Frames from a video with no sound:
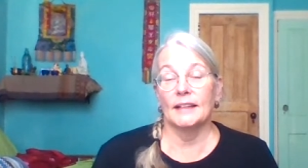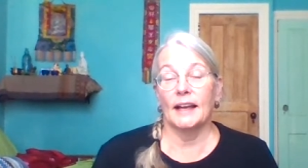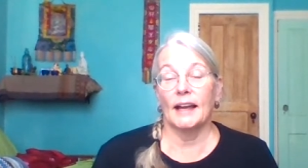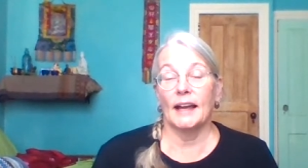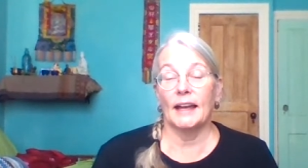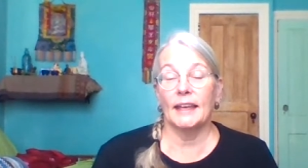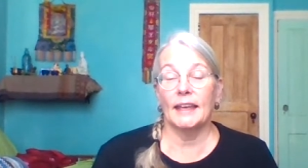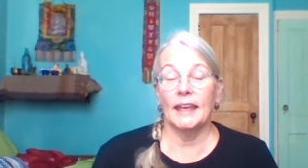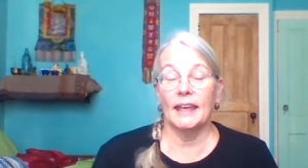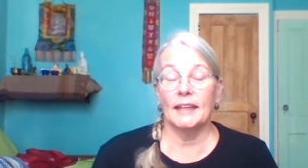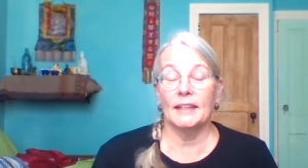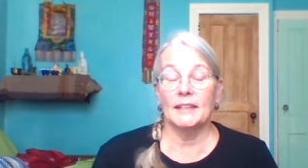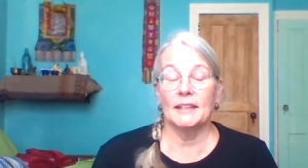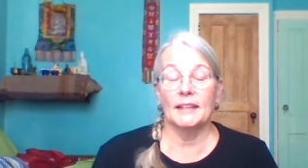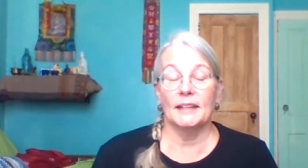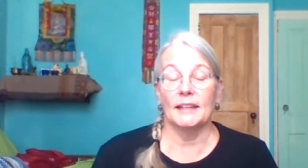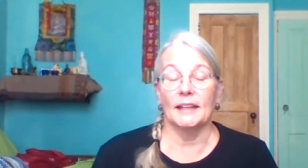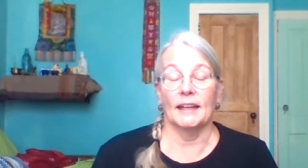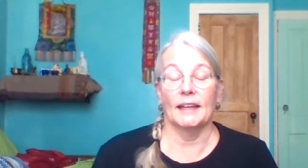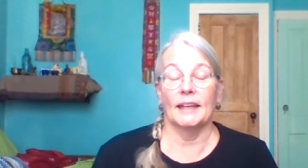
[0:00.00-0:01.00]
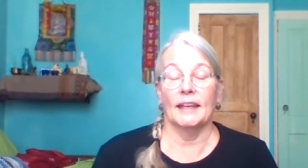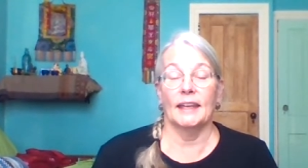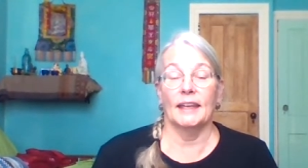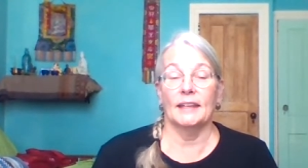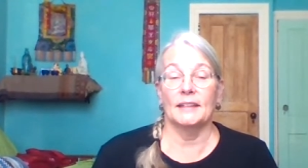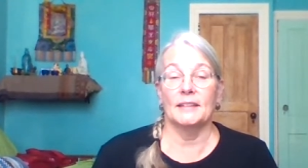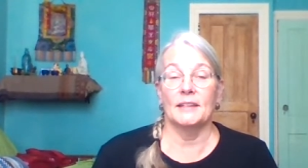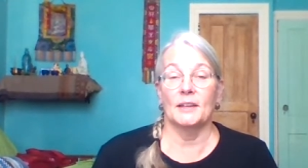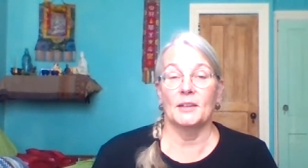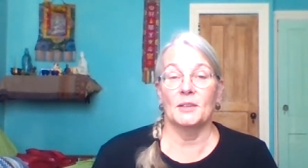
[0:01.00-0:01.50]
I can't
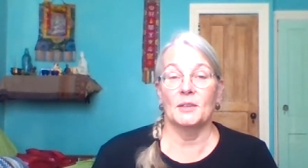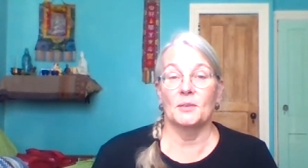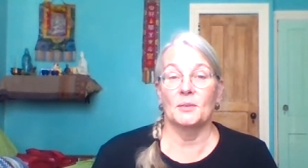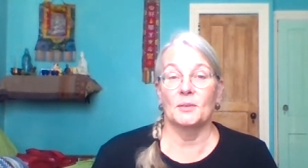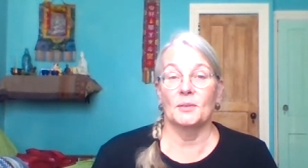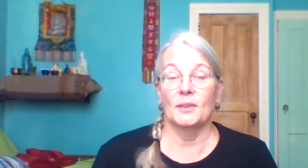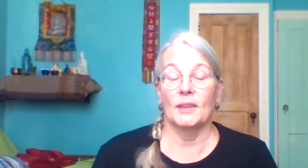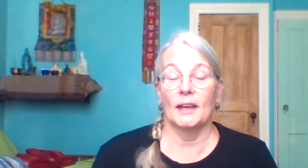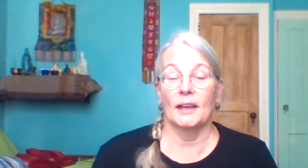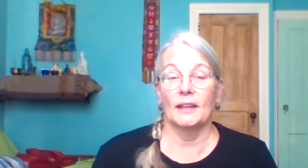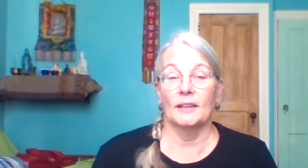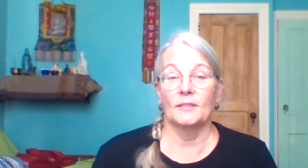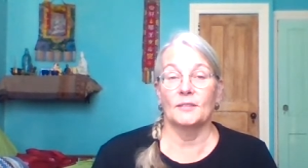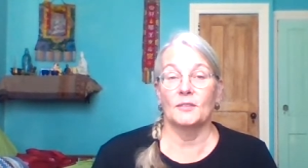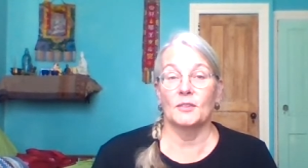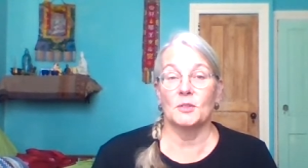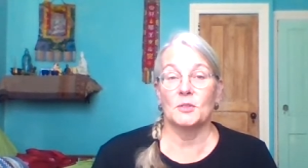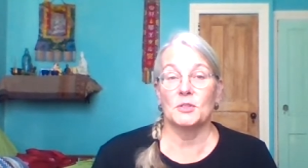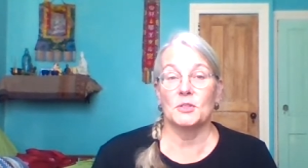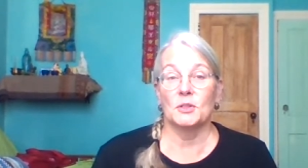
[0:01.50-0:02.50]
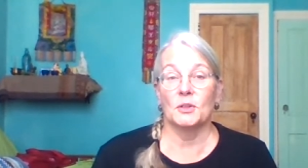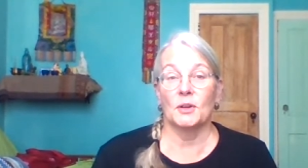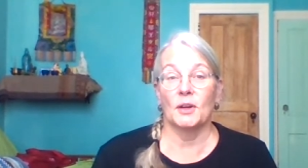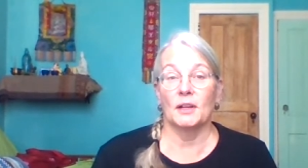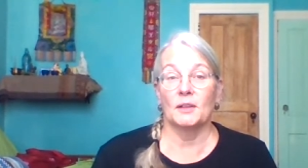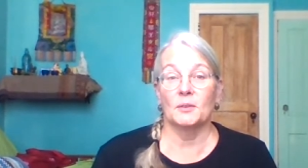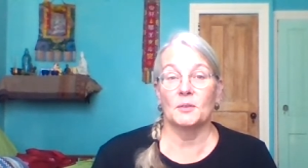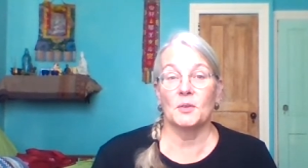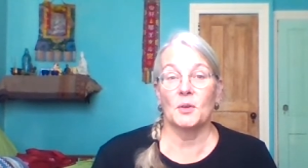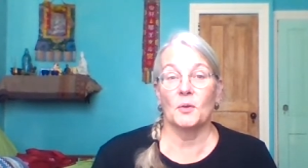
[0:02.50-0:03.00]
tell you that for sure. I
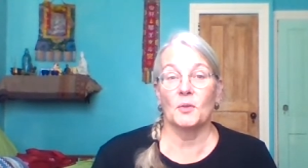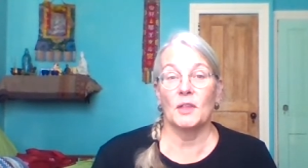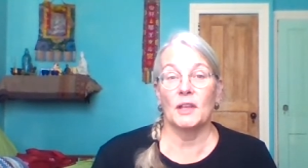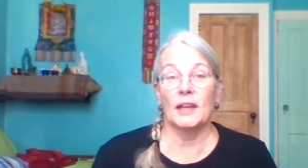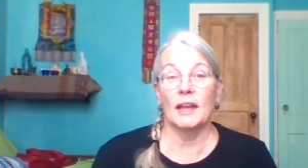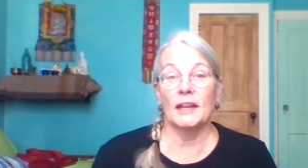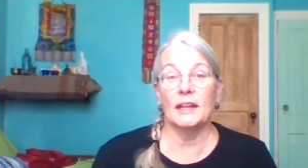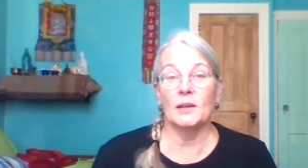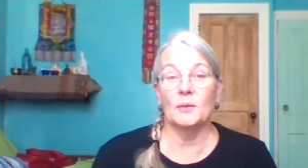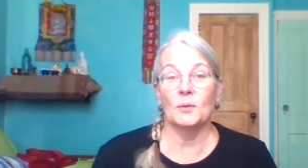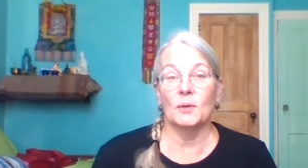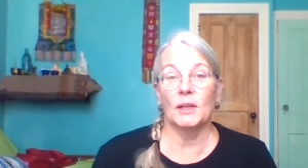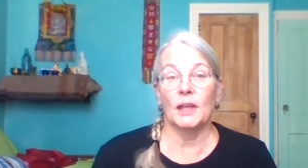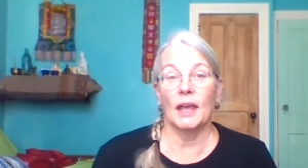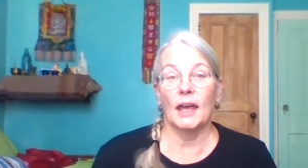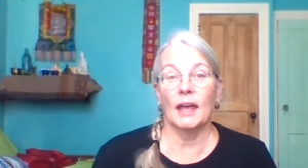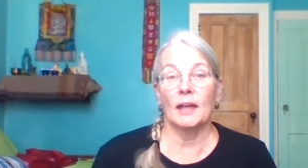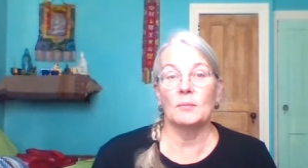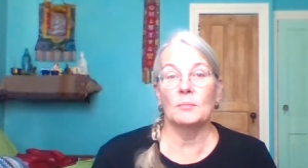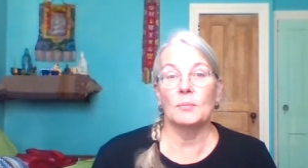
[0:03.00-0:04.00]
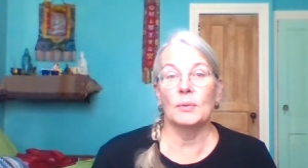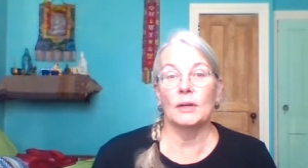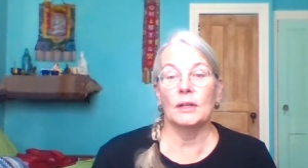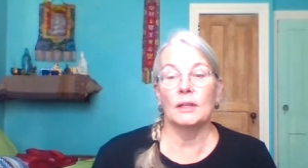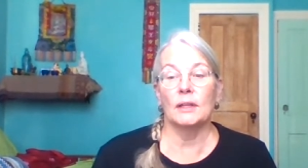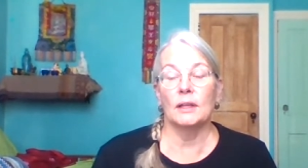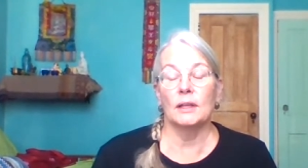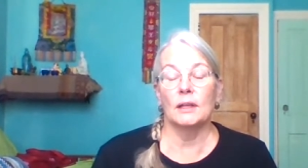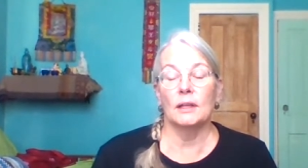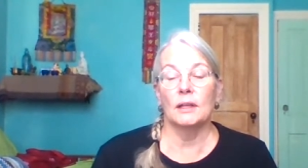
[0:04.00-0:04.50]
don't know that anyone can, but
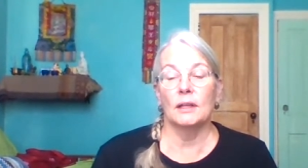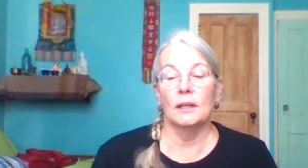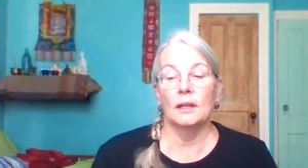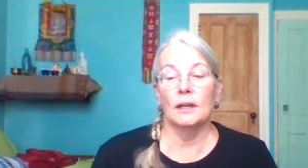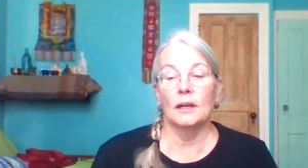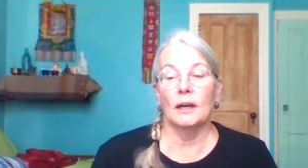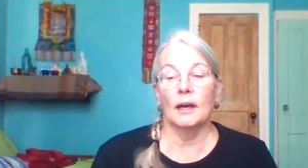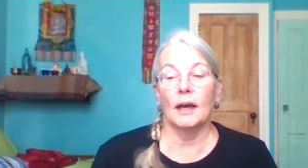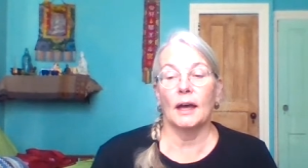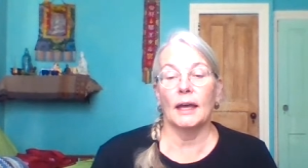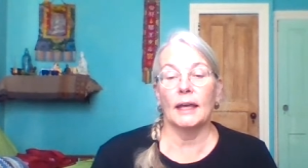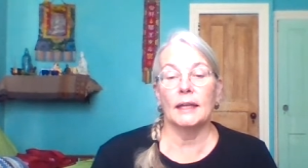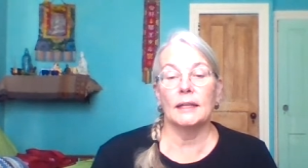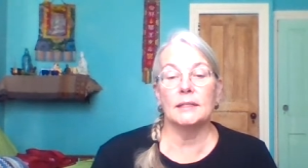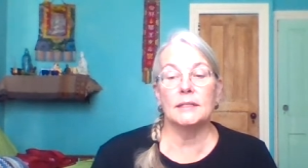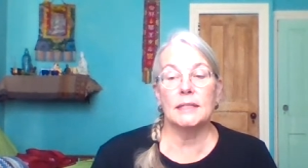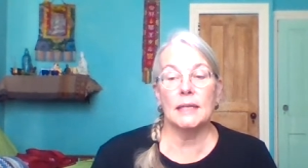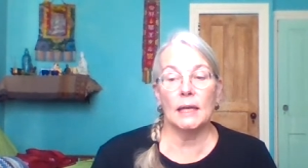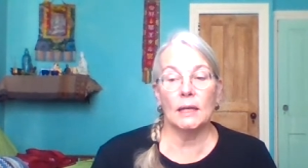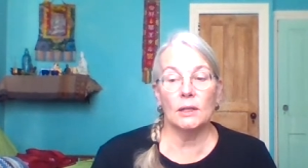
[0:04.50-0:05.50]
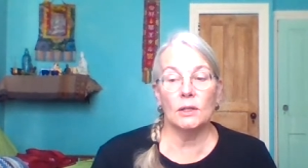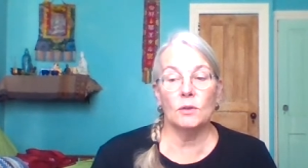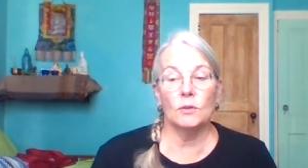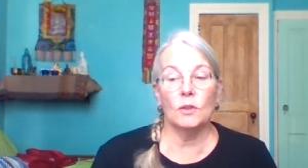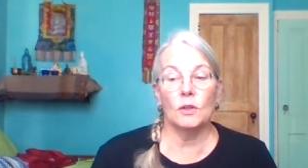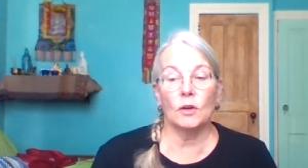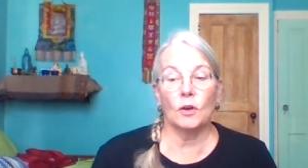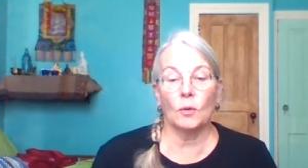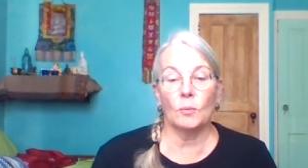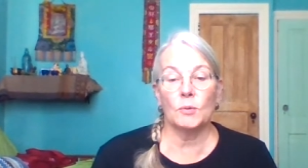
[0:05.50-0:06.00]
I can tell you
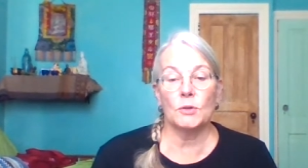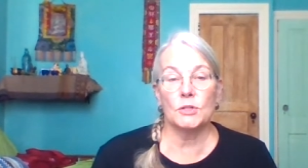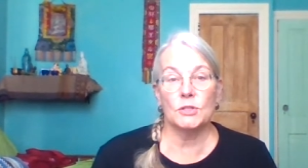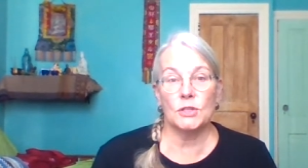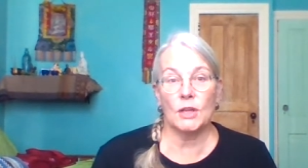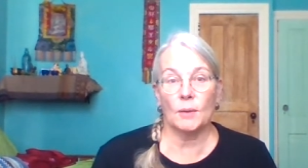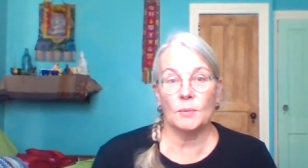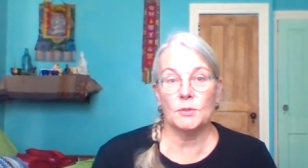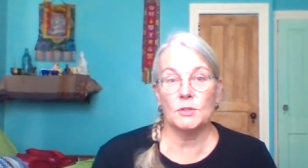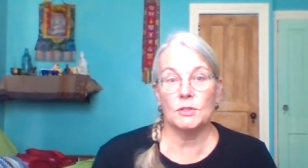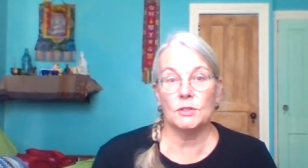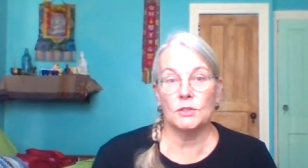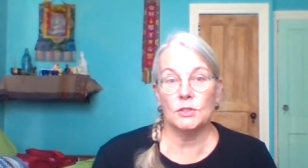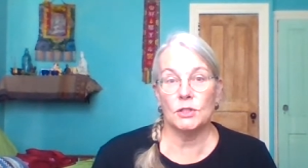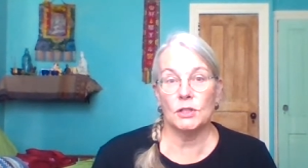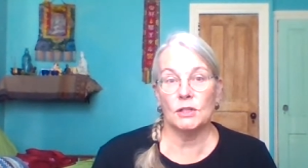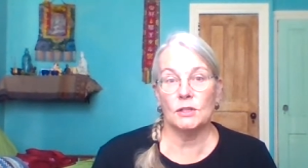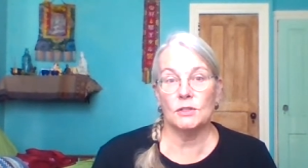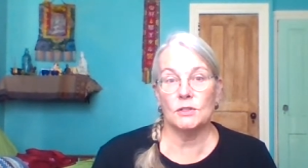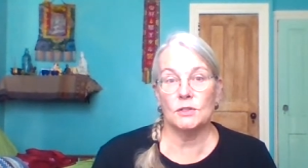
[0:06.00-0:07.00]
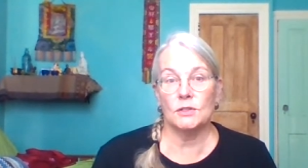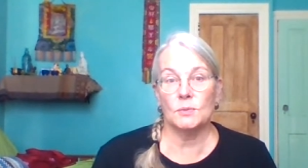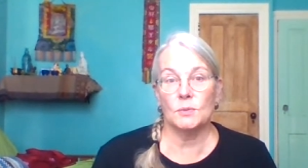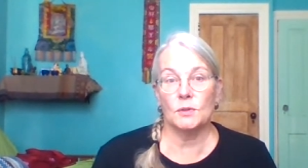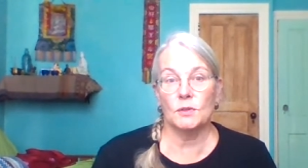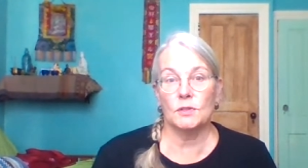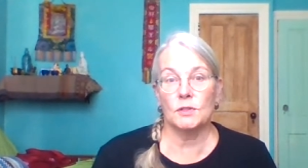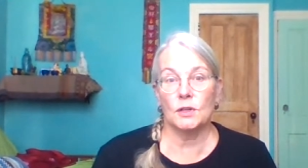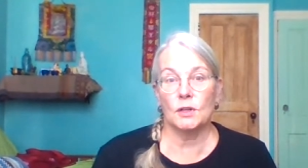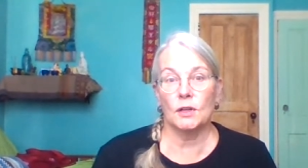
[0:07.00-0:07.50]
that our perception changes
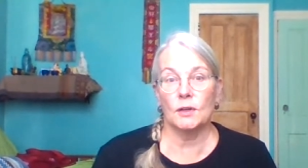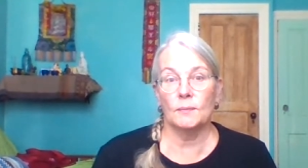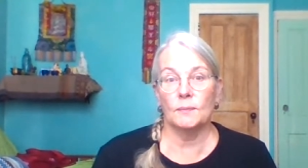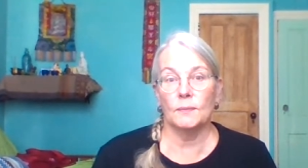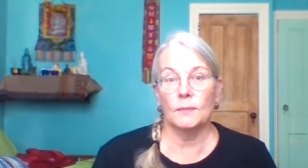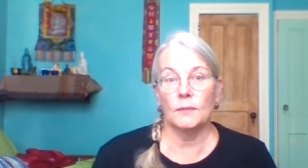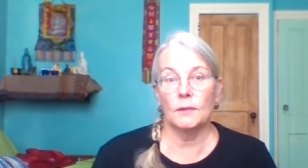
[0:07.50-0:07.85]
with time,